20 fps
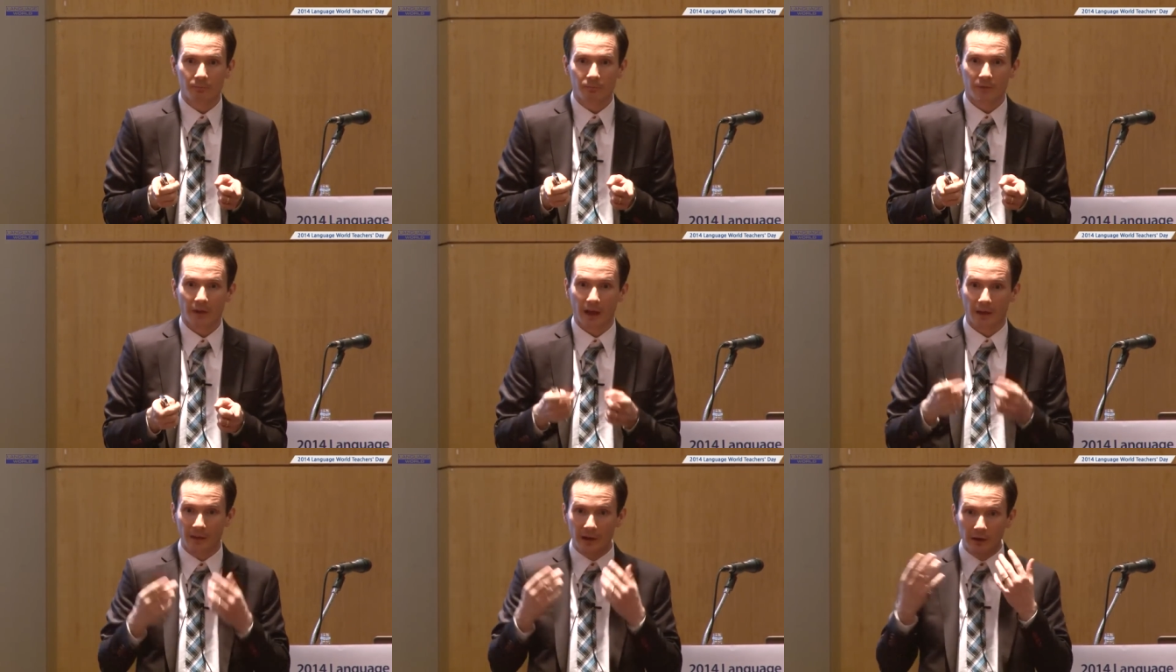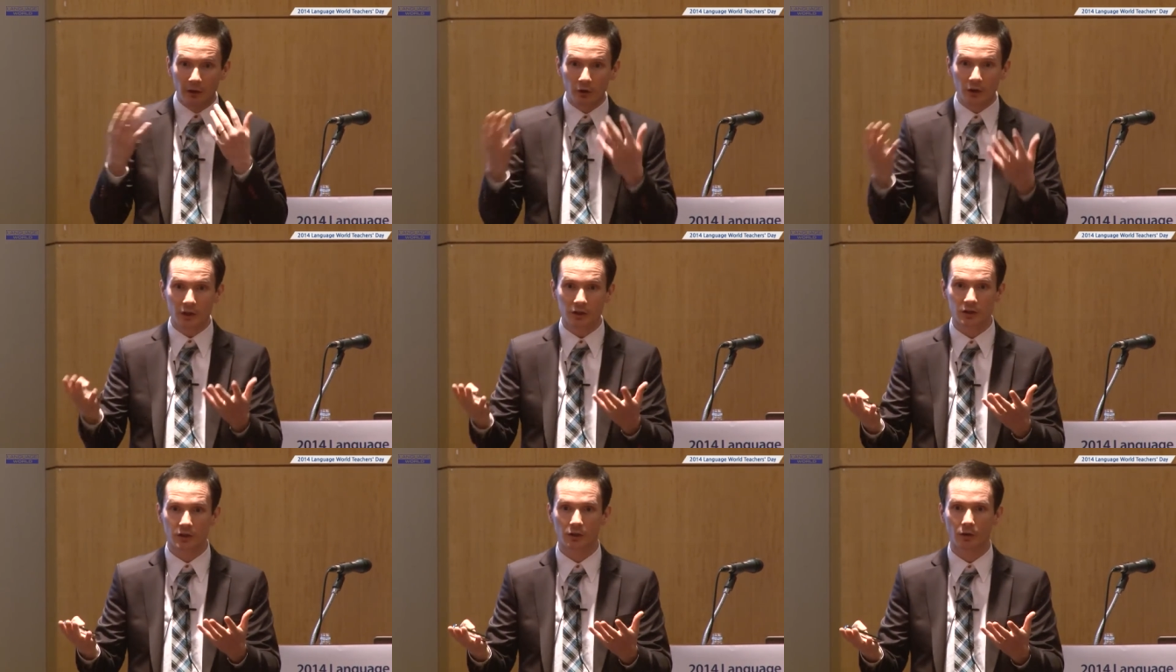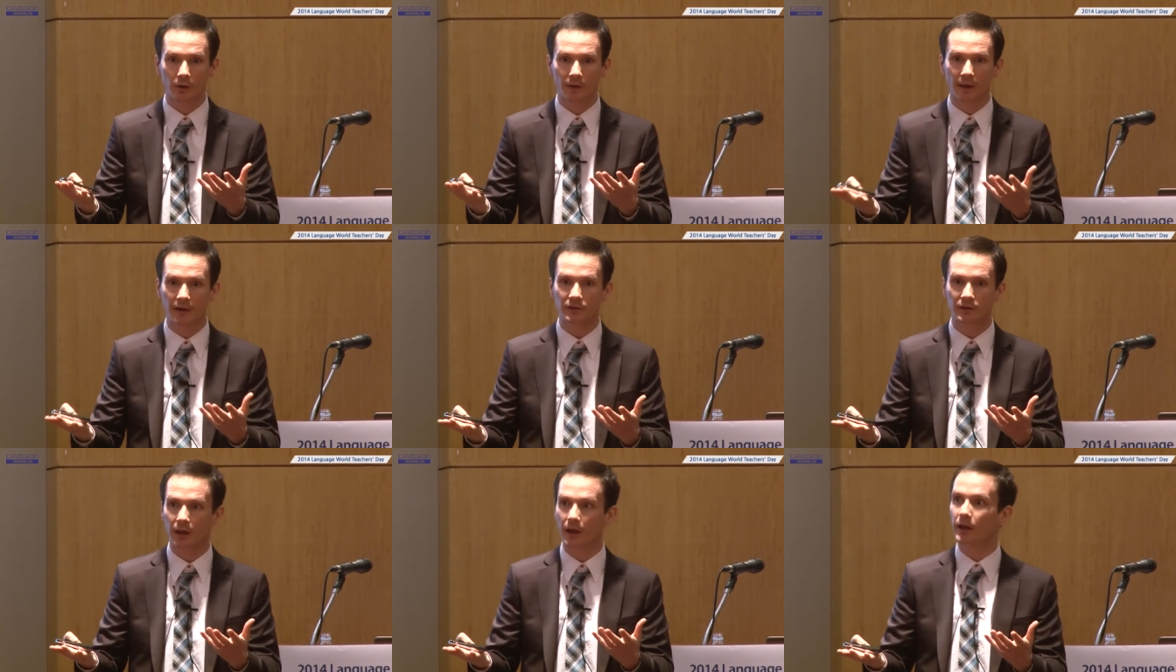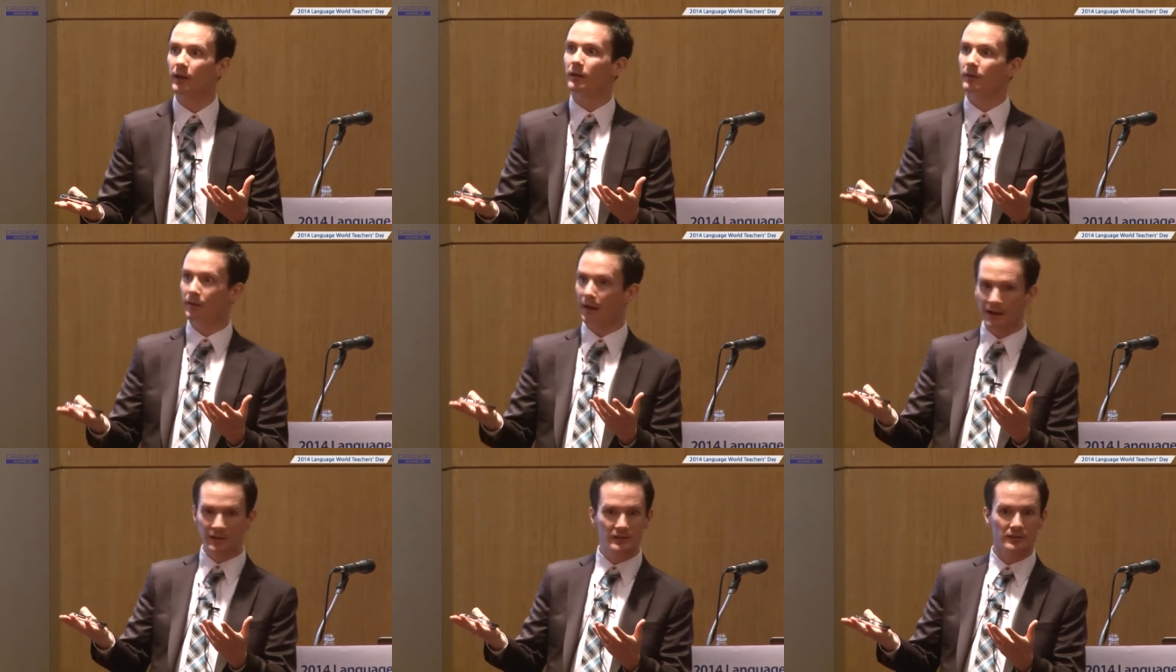And they look at you and they say,
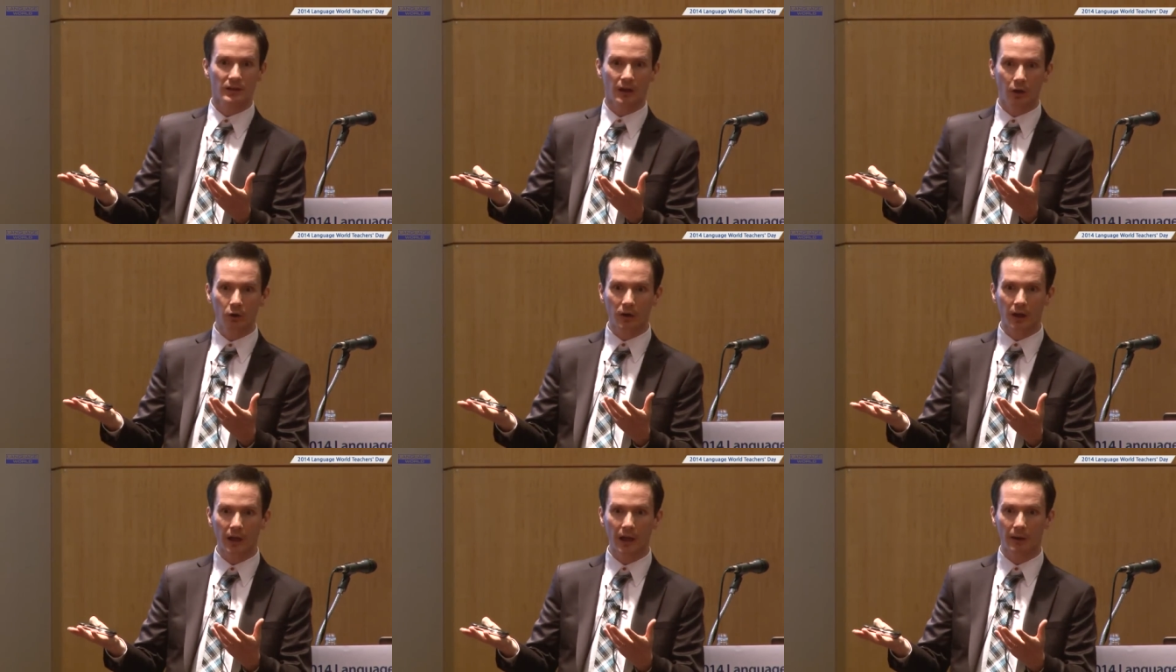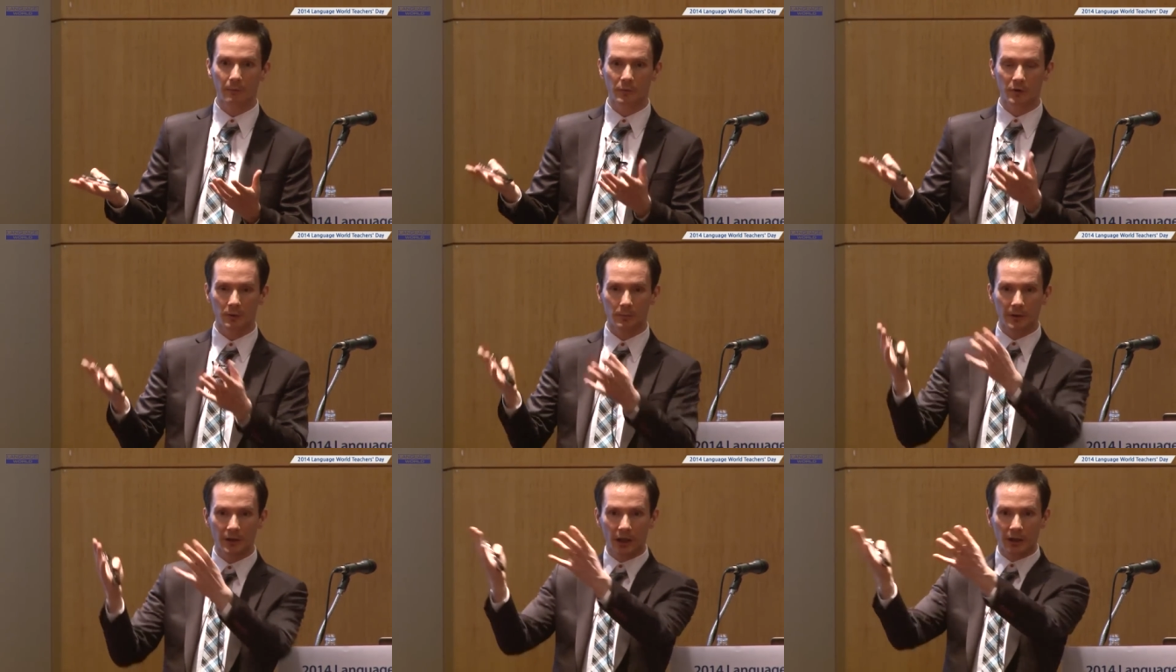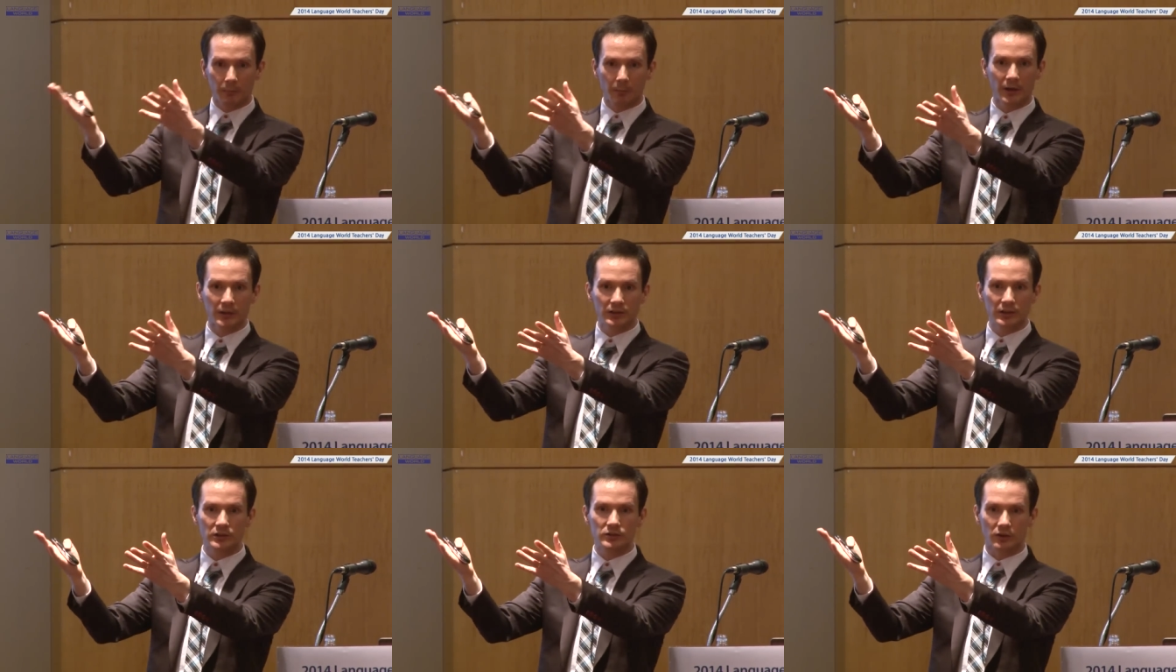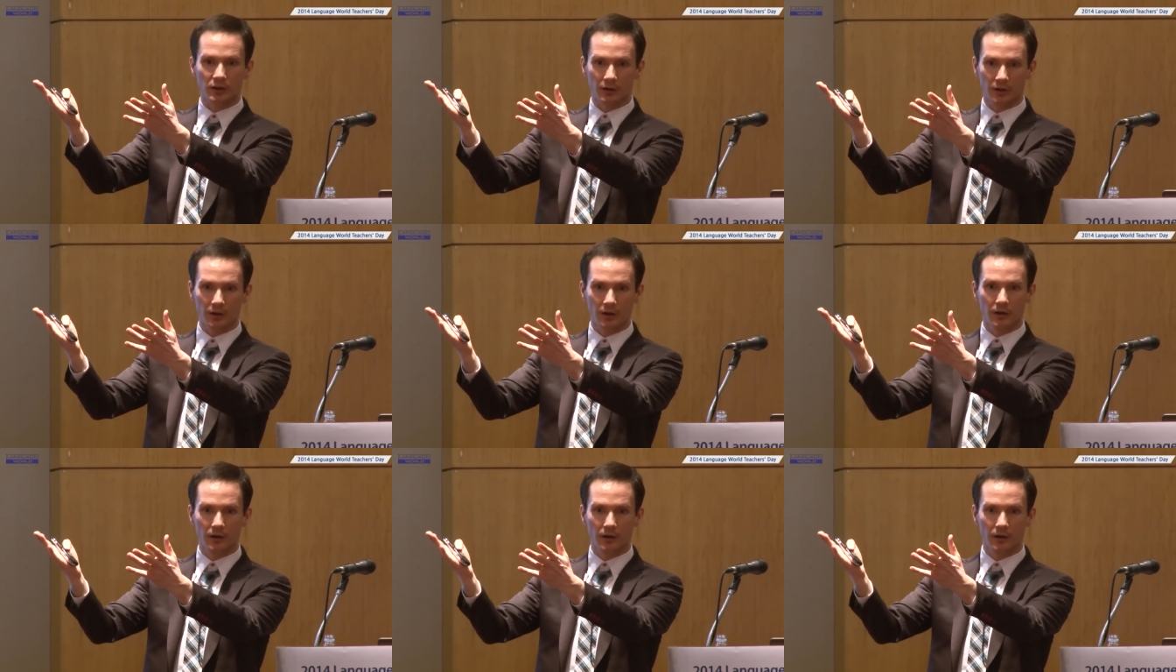that's okay, I'm going to be like my teacher.